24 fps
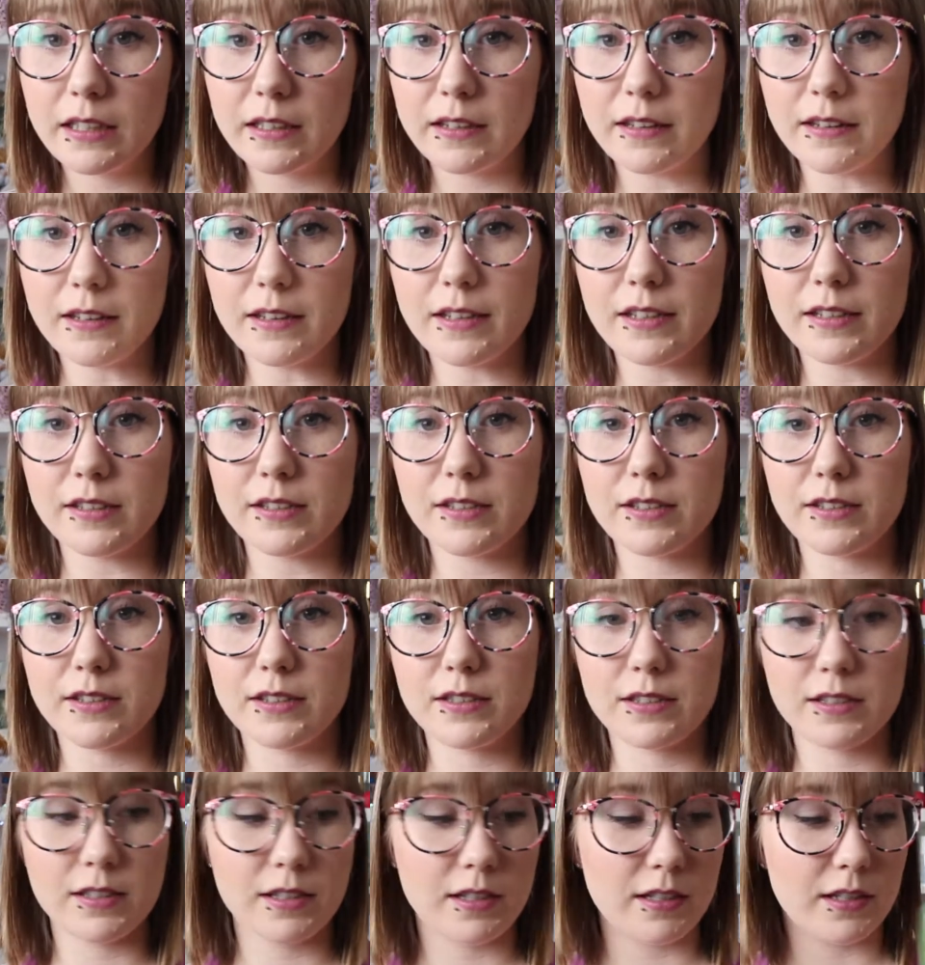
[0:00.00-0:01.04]

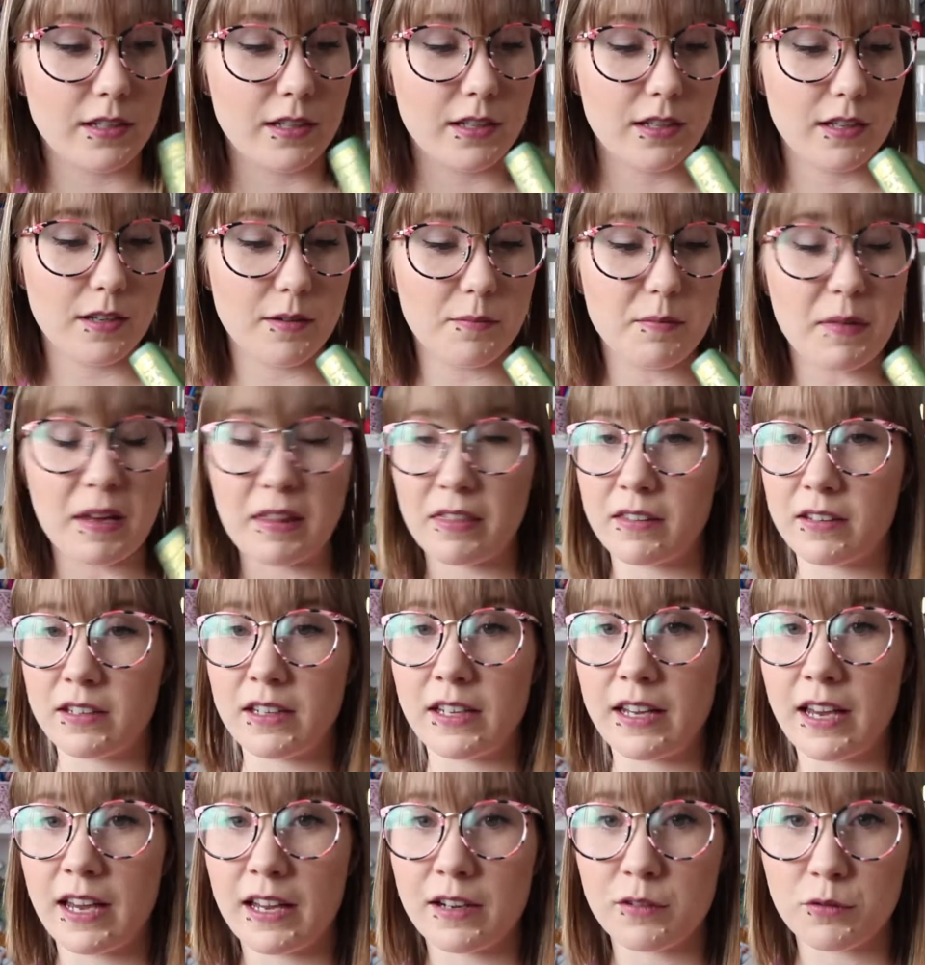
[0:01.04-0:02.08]
this method
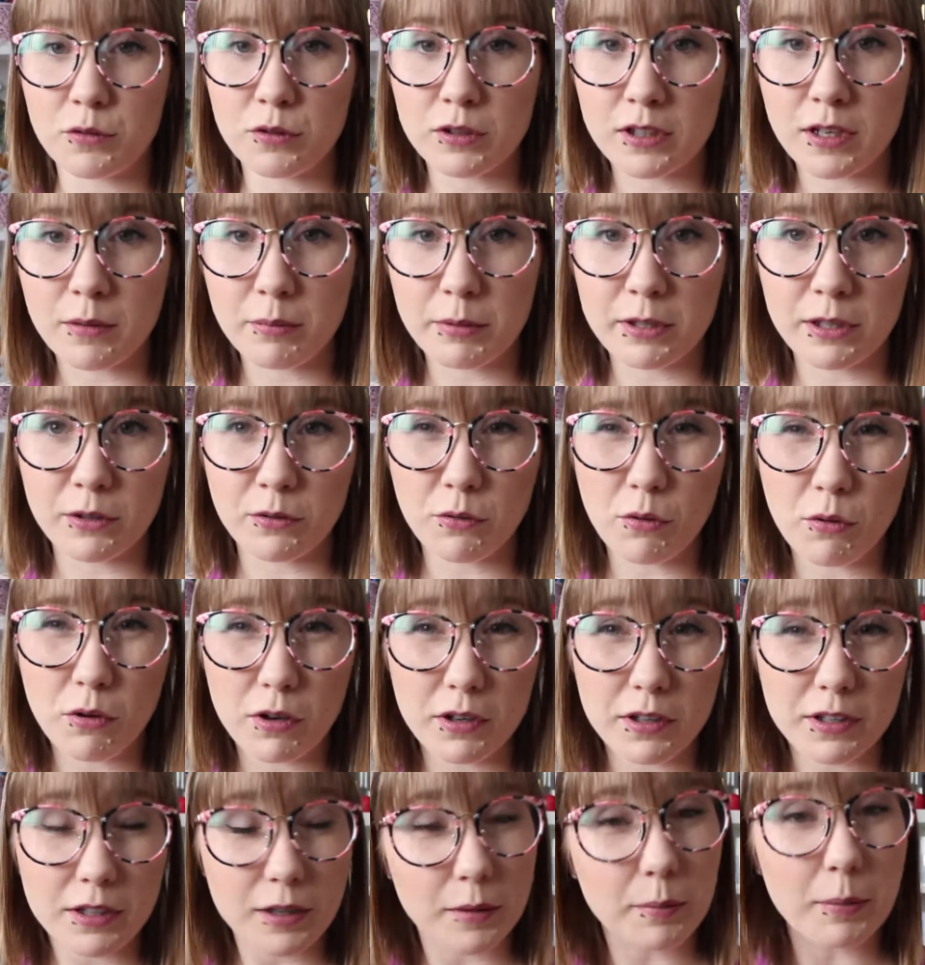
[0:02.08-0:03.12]
can hold up in
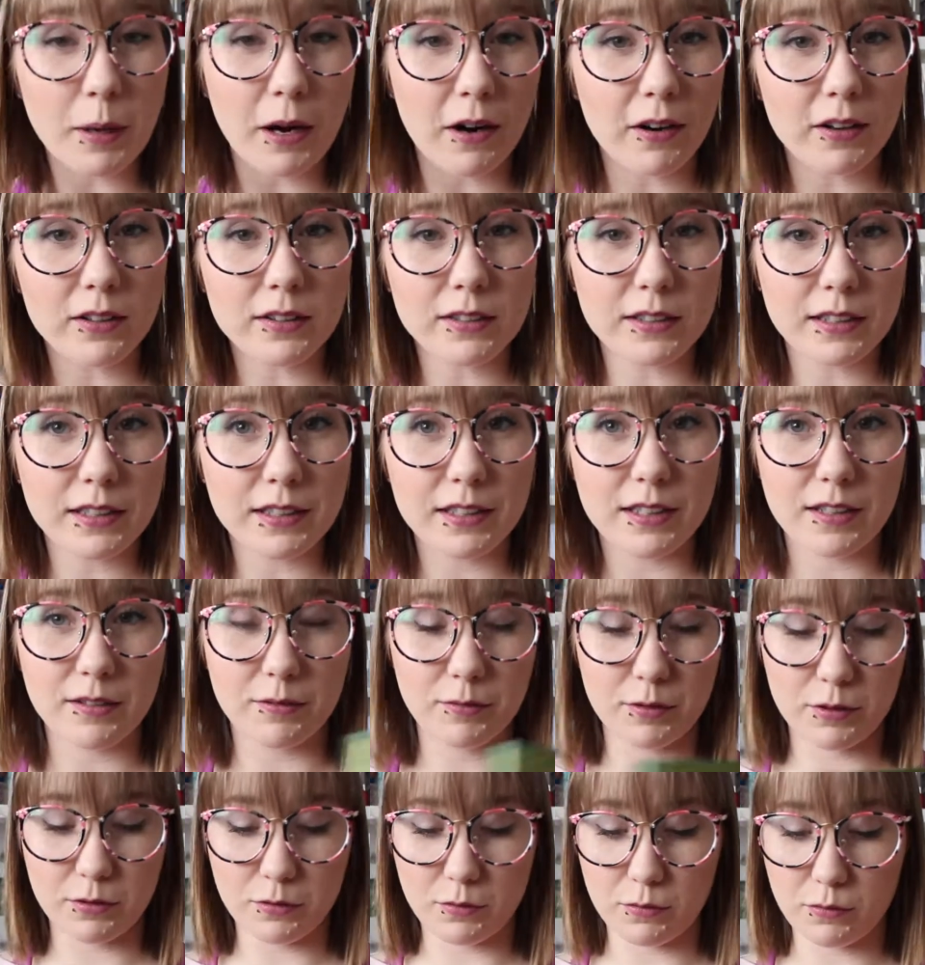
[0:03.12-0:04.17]
court apparently
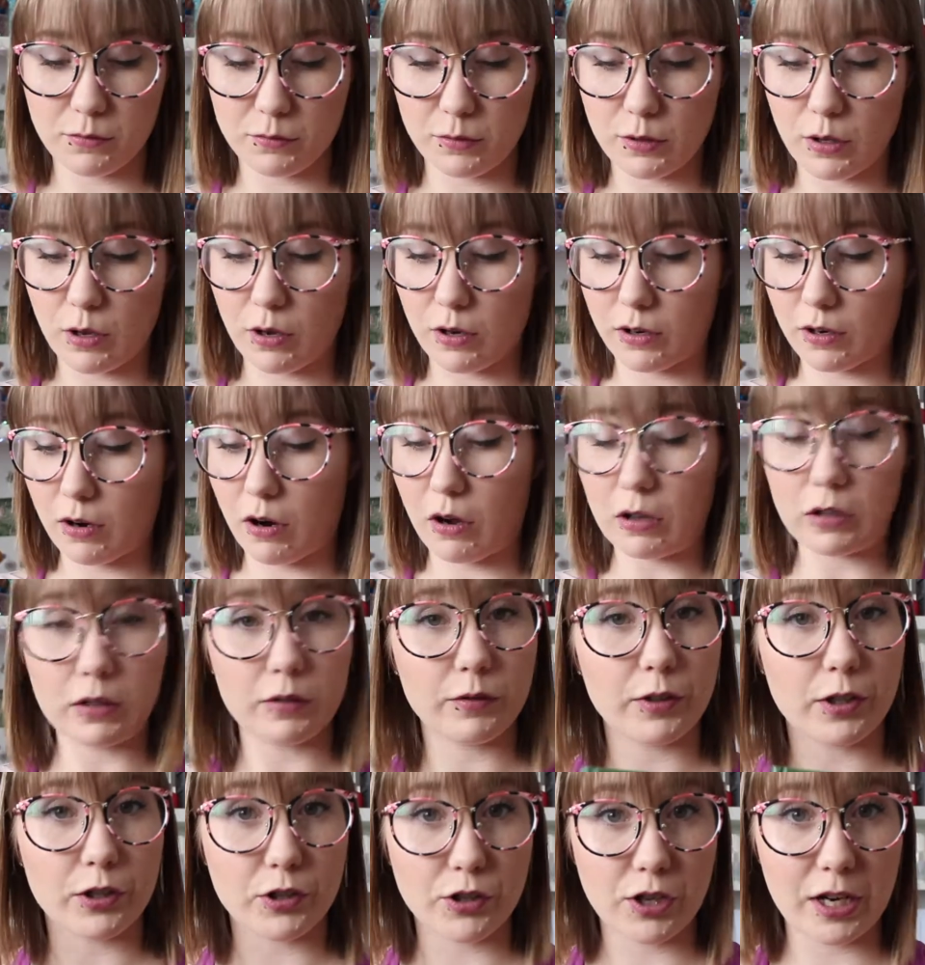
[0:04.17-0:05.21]
if you log all
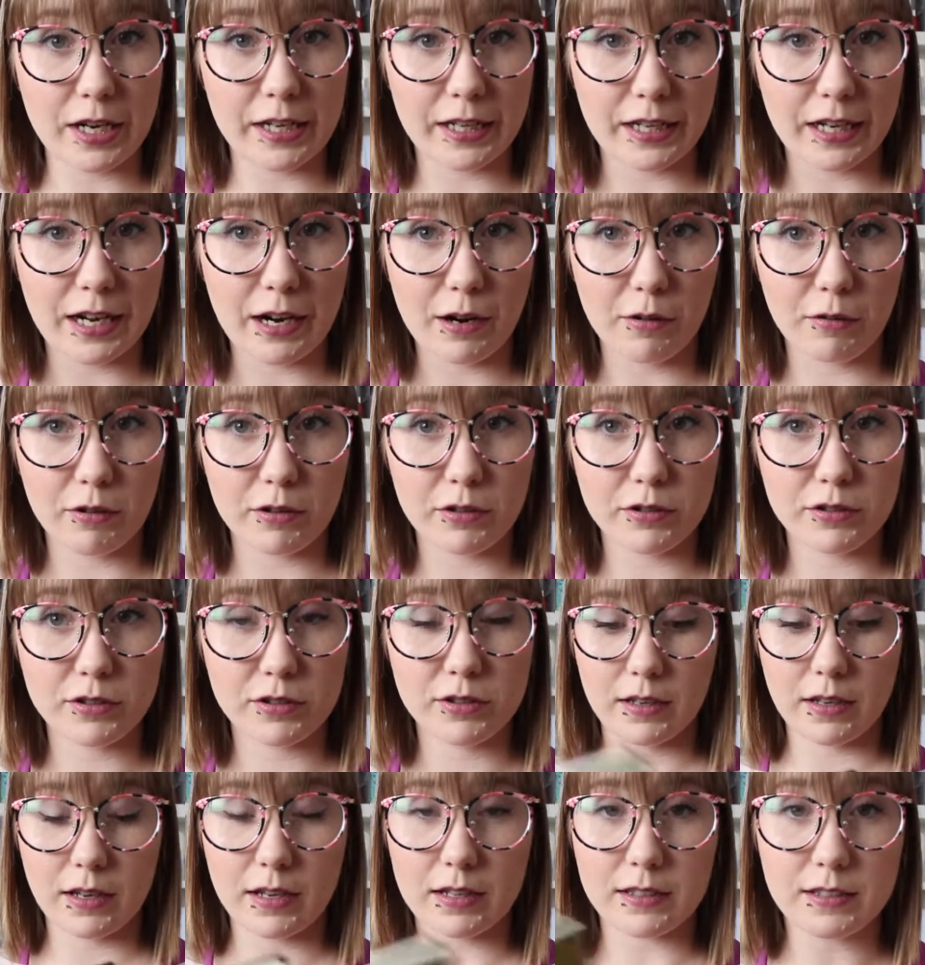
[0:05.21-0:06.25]
of your training
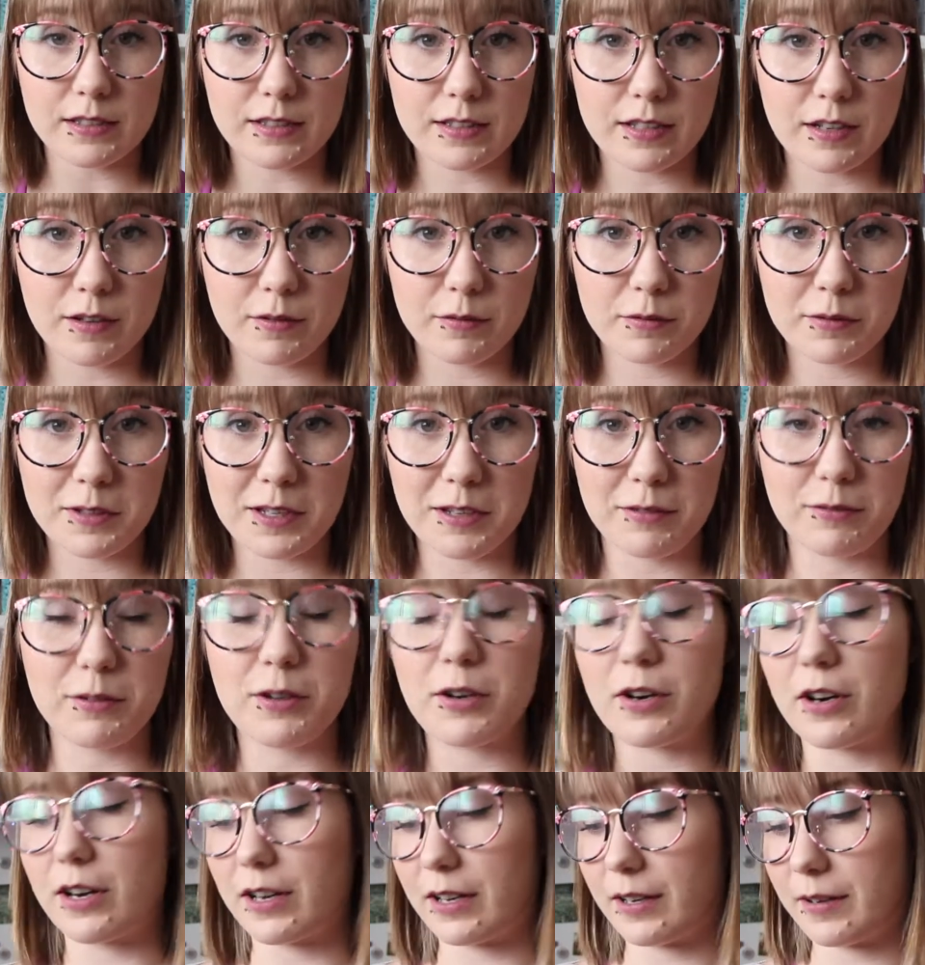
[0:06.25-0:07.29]
hours and stuff if
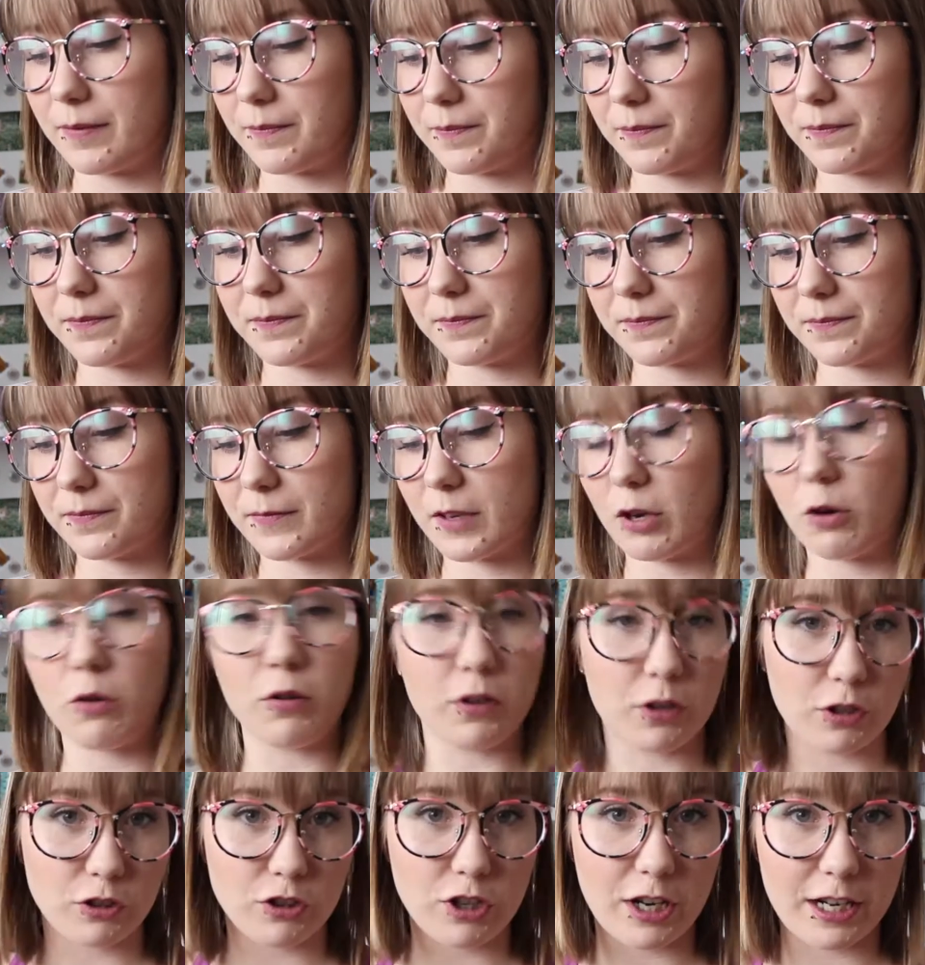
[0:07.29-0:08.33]
you're a
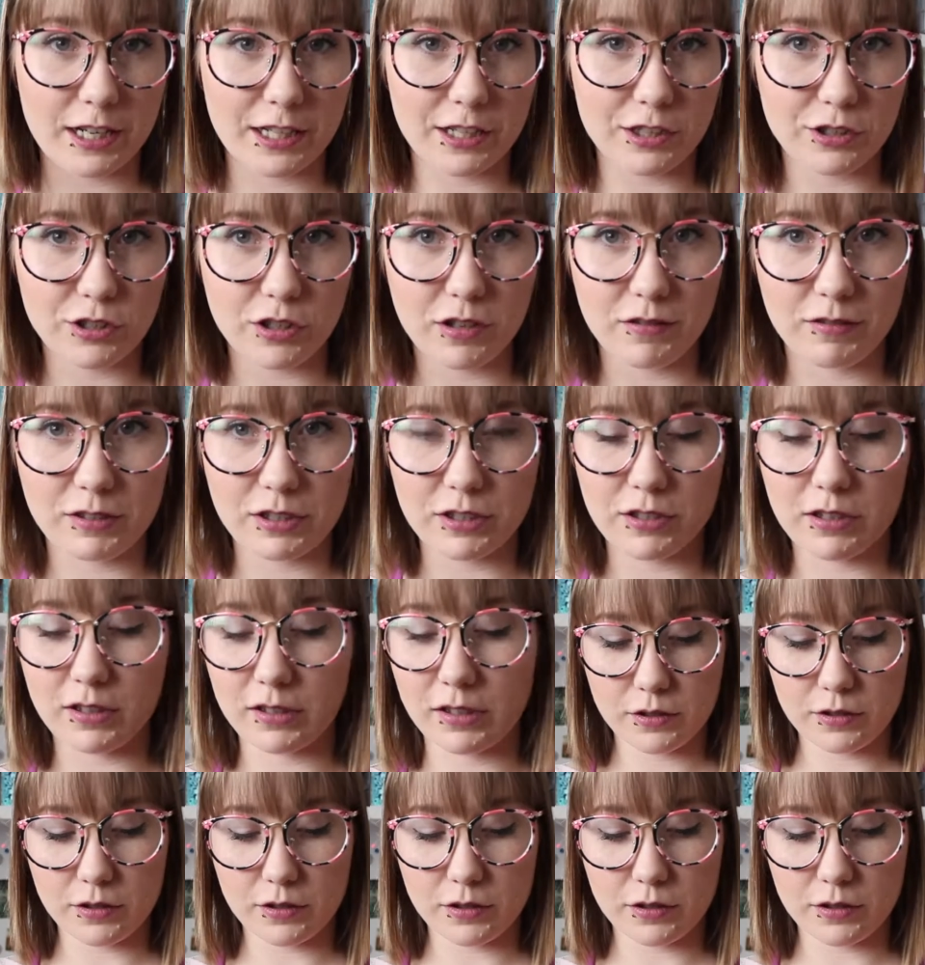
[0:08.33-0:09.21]
owner training a service dog.